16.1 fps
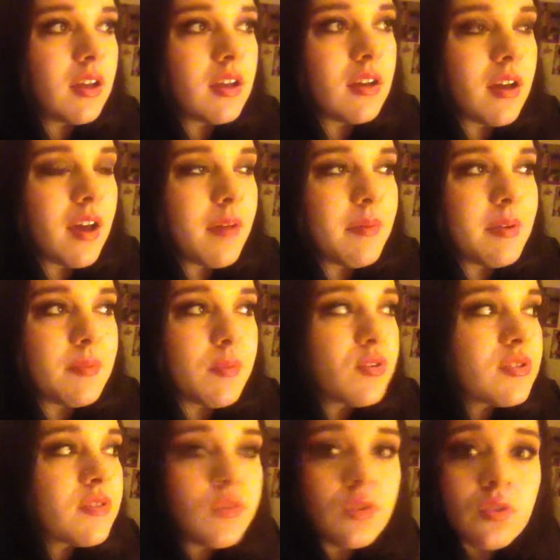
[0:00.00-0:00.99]
I mean,
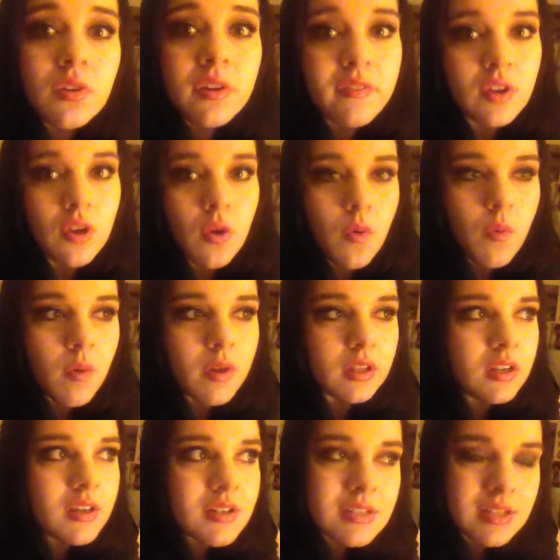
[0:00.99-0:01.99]
most of you don't even know what one
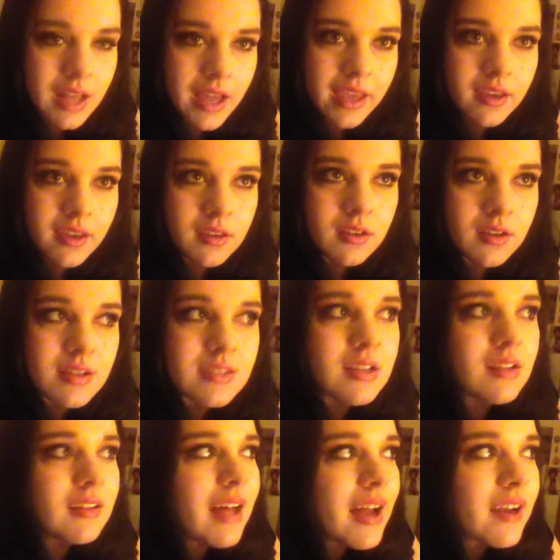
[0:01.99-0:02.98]
looks like, because
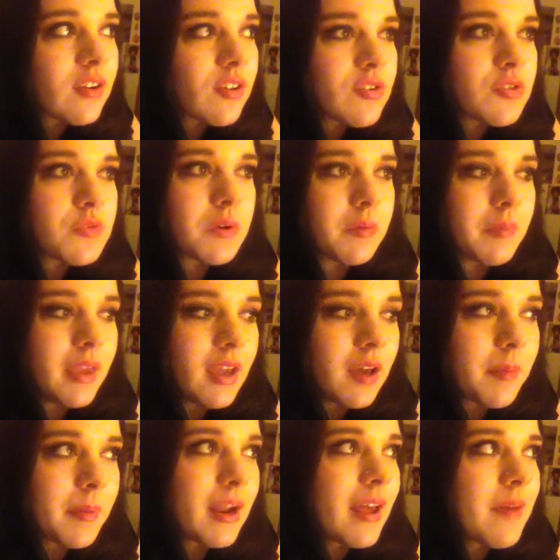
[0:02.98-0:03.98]
a lot of girls wear
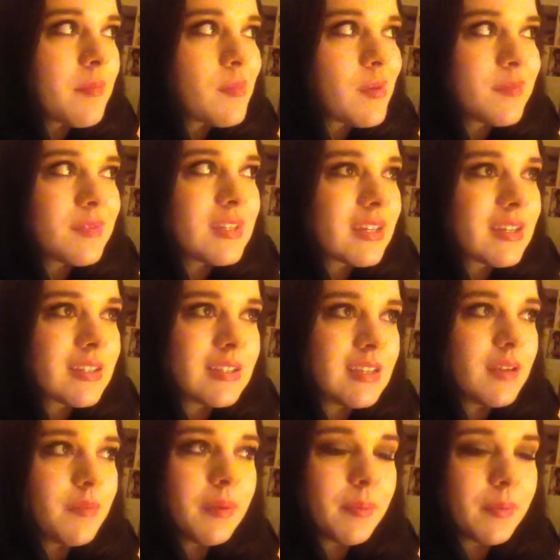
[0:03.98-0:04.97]
makeup, and I'm sick of
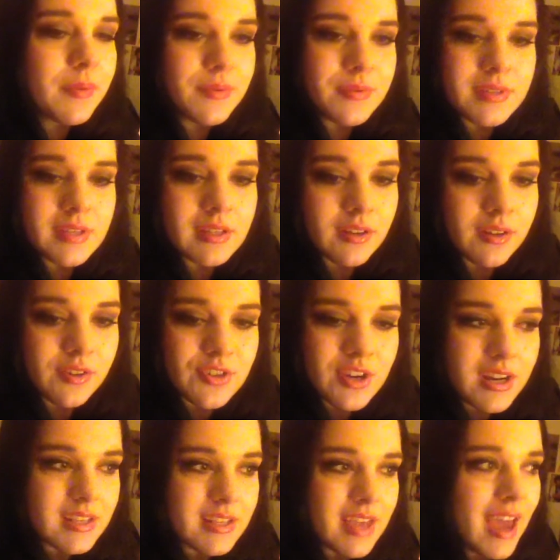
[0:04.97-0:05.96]
seeing people who sit there and try
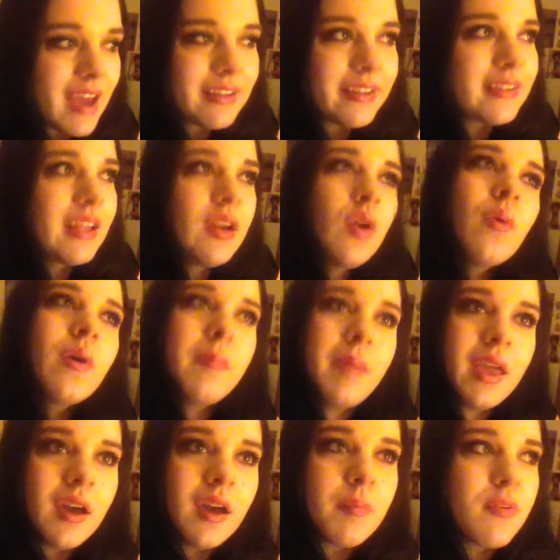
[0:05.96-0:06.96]
to act like they don't wear
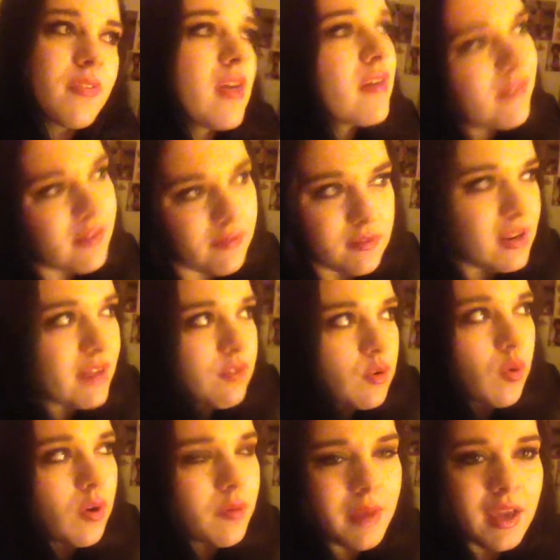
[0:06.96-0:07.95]
makeup, or they never
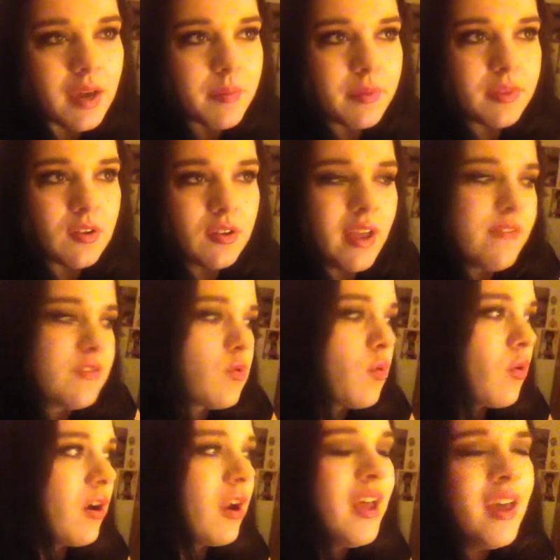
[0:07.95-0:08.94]
wore makeup in their lives,
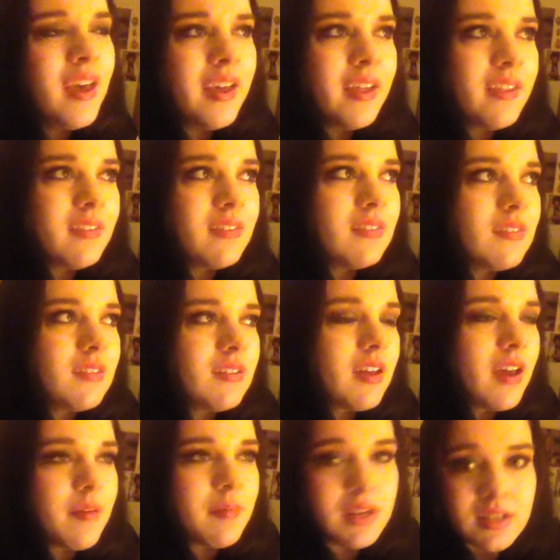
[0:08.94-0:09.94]
or,
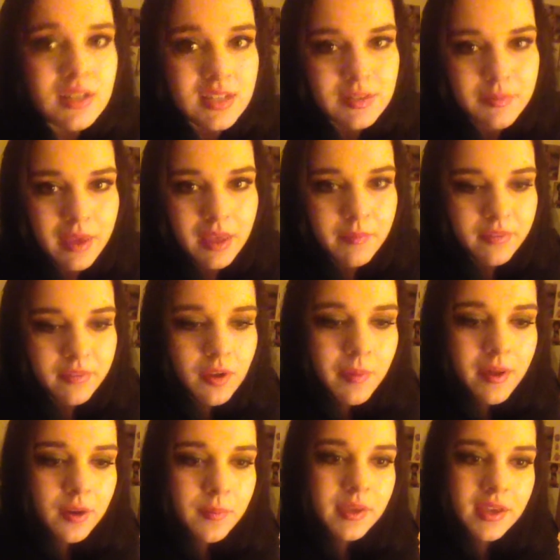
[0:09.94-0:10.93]
I mean, it doesn't make them feel
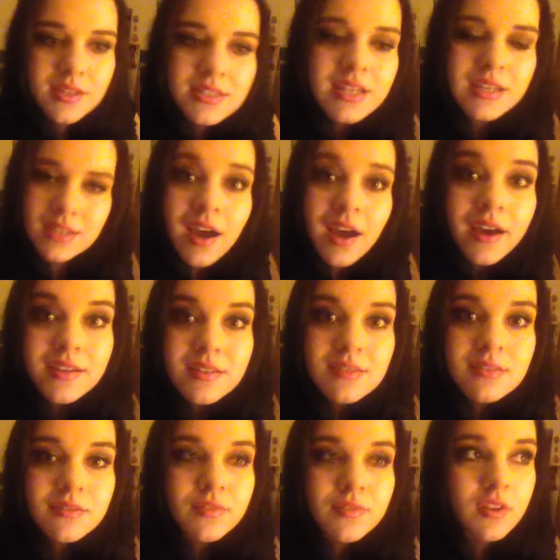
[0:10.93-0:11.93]
better, because it
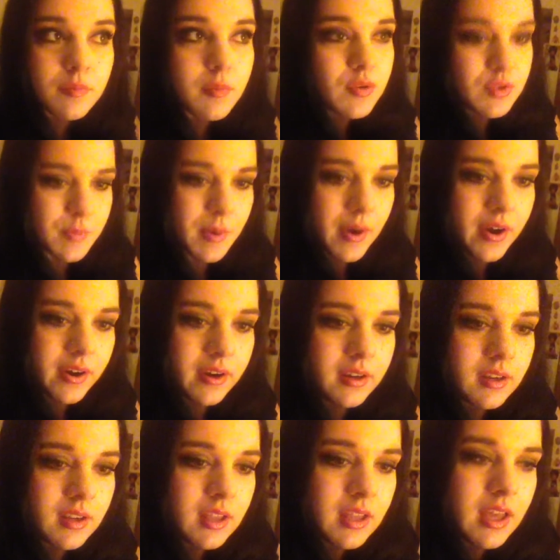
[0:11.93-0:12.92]
does, for the most part,
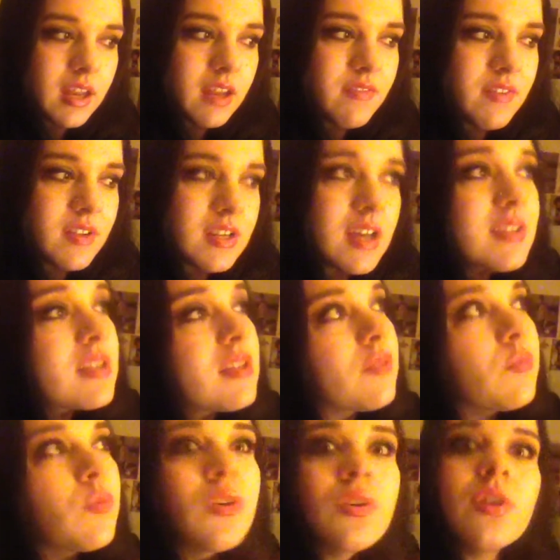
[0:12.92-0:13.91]
and if it doesn't,
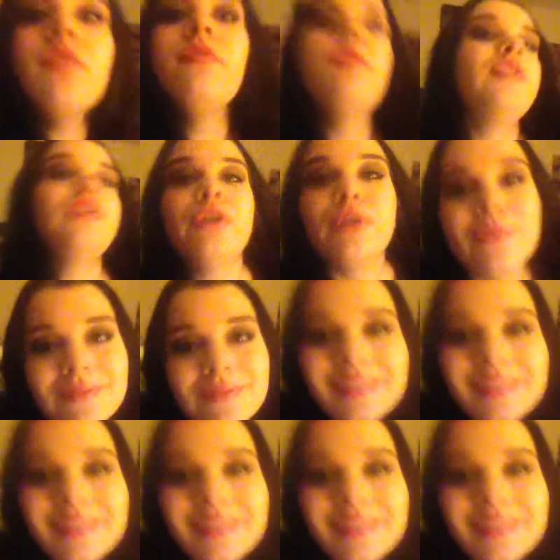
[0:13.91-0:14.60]
well, good for you.